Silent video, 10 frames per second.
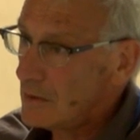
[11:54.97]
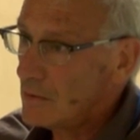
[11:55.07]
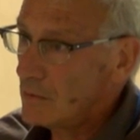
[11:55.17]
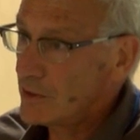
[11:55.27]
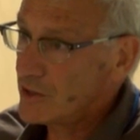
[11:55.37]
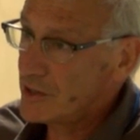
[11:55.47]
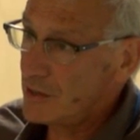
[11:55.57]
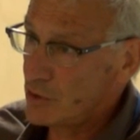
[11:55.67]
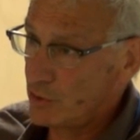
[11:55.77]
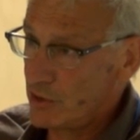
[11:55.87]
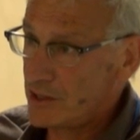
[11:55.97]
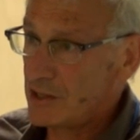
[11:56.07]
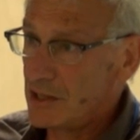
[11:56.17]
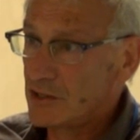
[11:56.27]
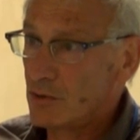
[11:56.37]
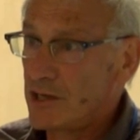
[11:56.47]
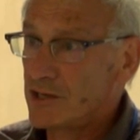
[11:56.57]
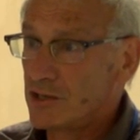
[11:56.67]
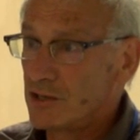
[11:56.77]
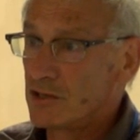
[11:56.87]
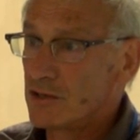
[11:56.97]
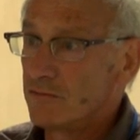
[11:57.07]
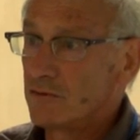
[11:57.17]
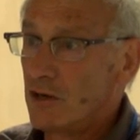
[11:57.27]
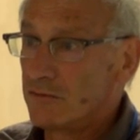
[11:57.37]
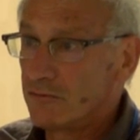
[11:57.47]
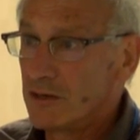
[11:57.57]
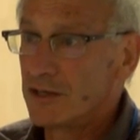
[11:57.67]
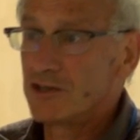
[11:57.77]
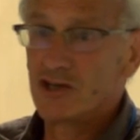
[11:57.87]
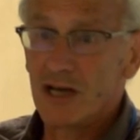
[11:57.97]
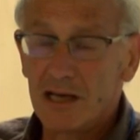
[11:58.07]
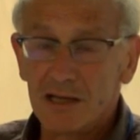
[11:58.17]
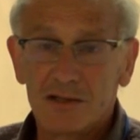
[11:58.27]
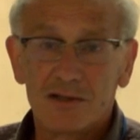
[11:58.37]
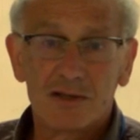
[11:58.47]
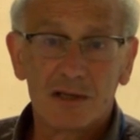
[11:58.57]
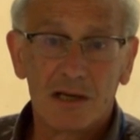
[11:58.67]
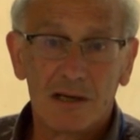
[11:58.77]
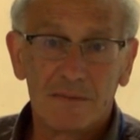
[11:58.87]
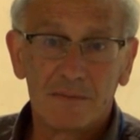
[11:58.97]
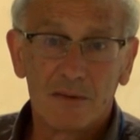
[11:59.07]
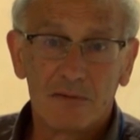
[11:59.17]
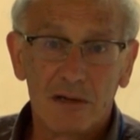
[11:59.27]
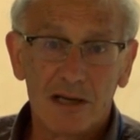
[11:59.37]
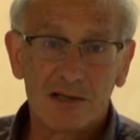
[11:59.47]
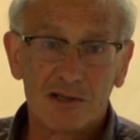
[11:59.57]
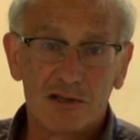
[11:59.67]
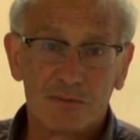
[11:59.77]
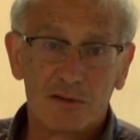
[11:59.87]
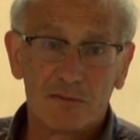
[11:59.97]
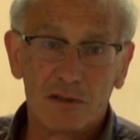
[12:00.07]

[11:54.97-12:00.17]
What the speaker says: Which seemed to address these questions of conflict, change, relationships of